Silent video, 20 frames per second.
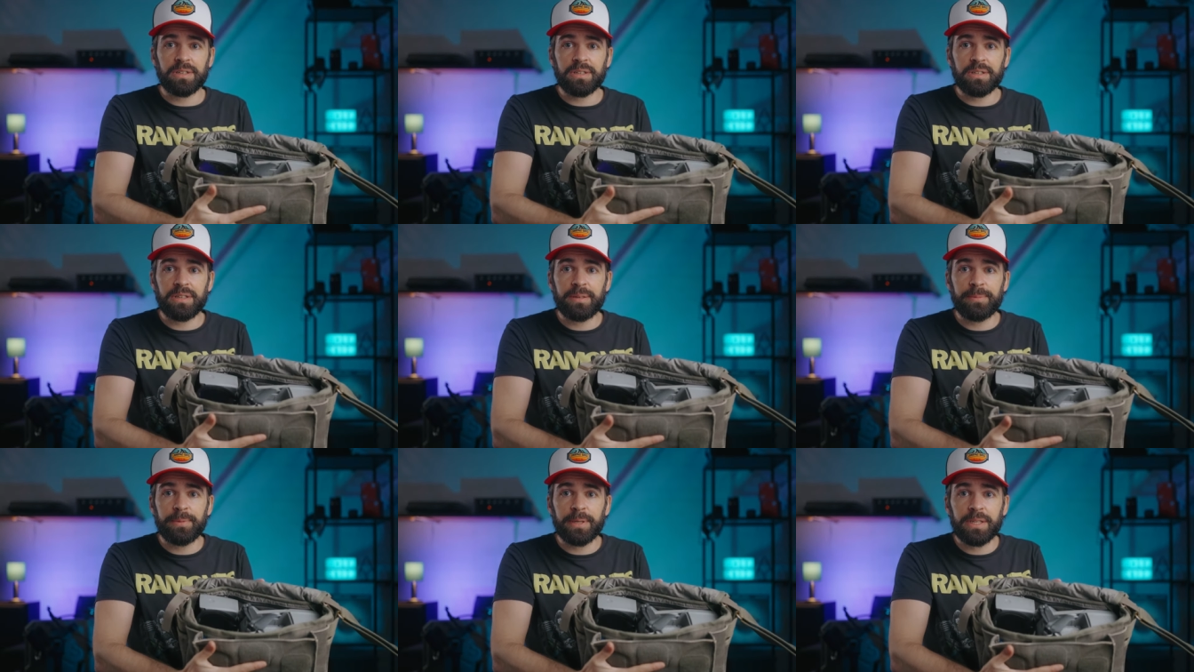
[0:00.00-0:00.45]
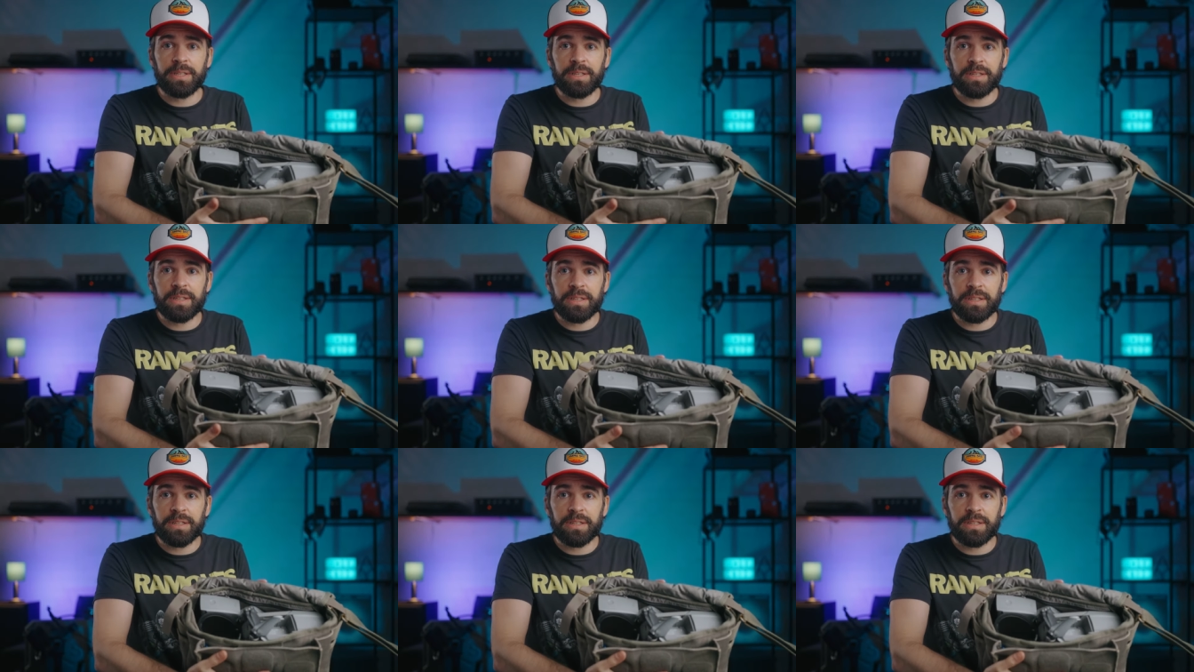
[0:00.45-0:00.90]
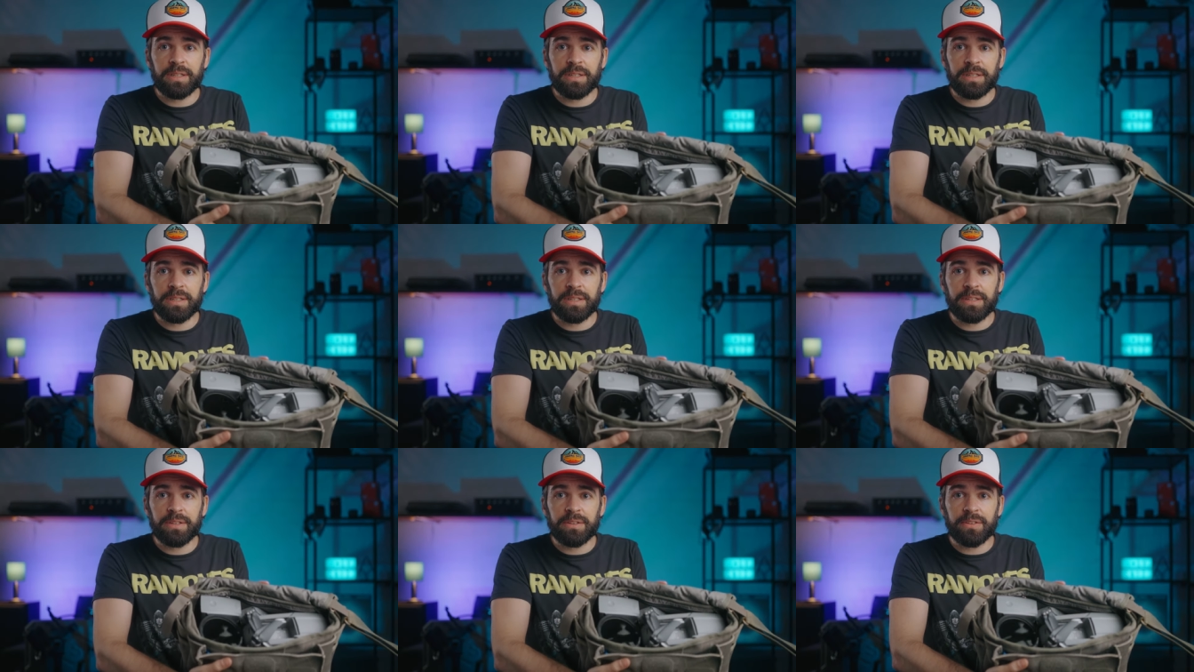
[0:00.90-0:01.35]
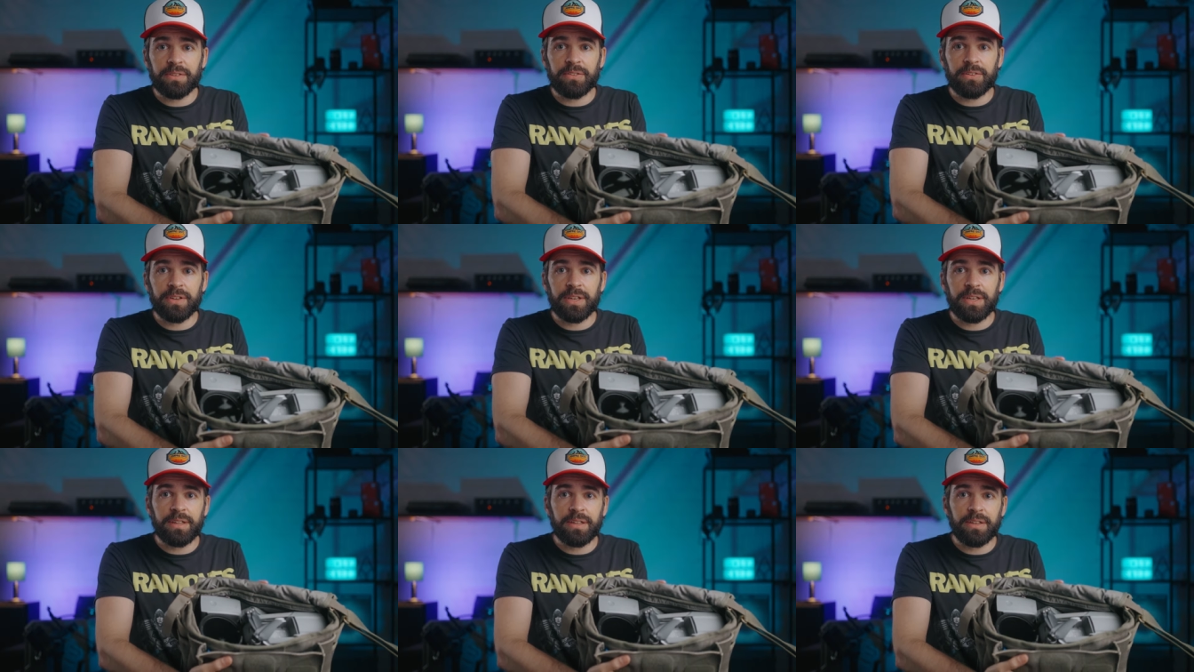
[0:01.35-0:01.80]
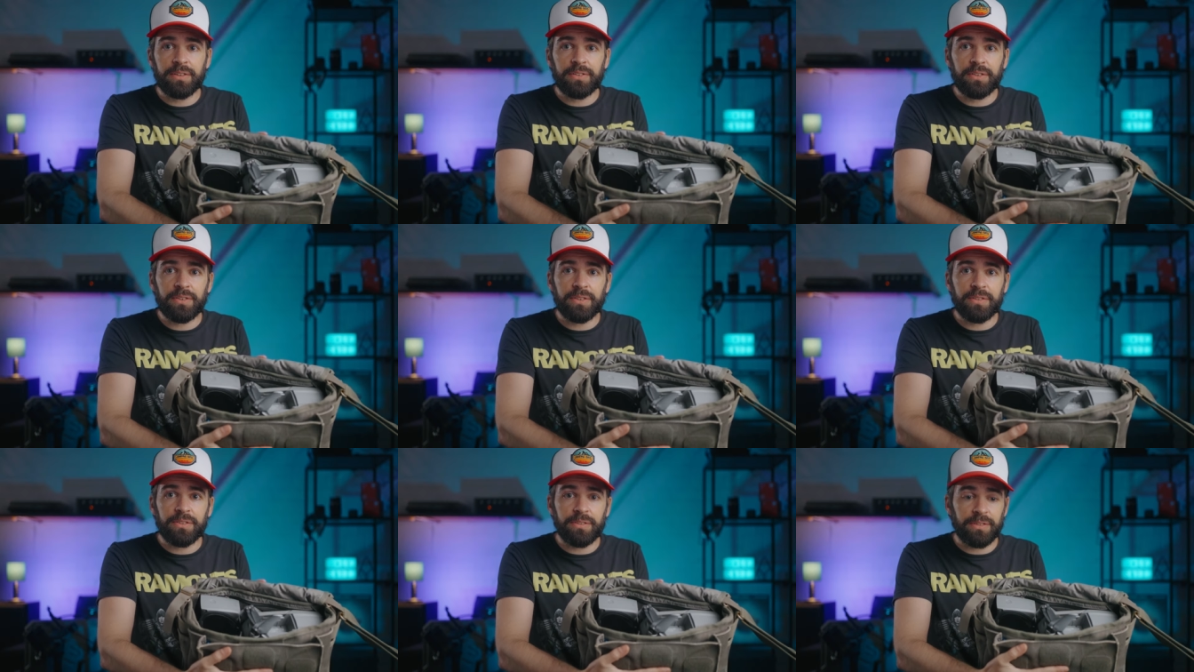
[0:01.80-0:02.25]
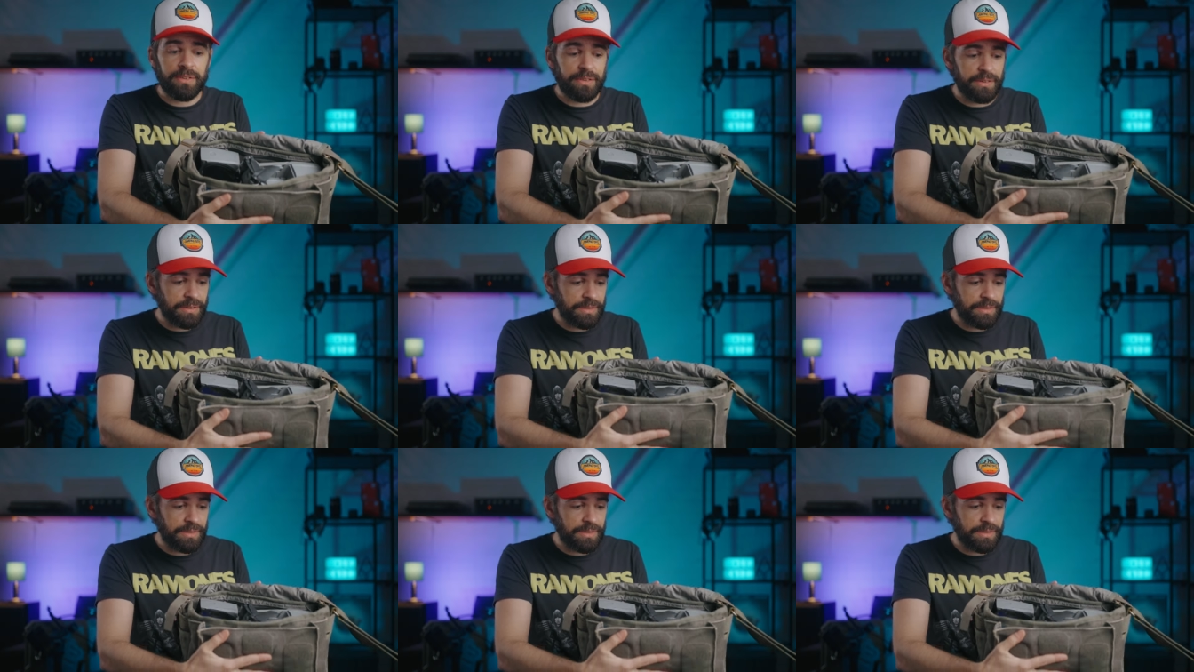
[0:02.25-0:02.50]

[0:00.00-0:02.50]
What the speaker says: I mean, see, this is,